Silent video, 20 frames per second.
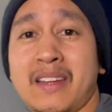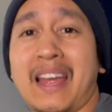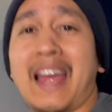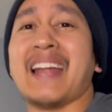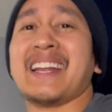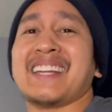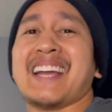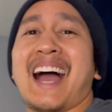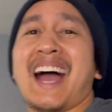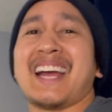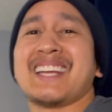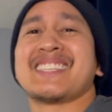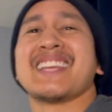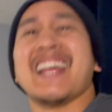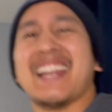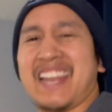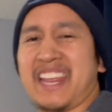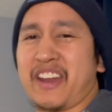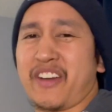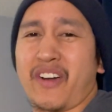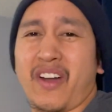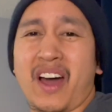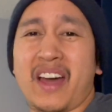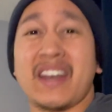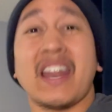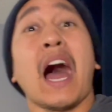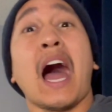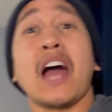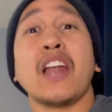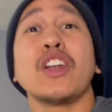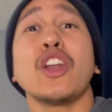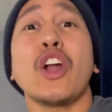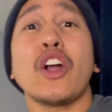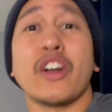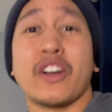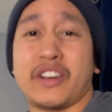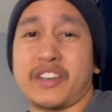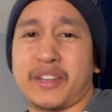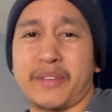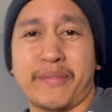And guys, later on, I
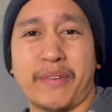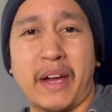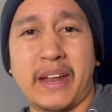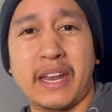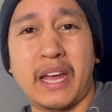learned to find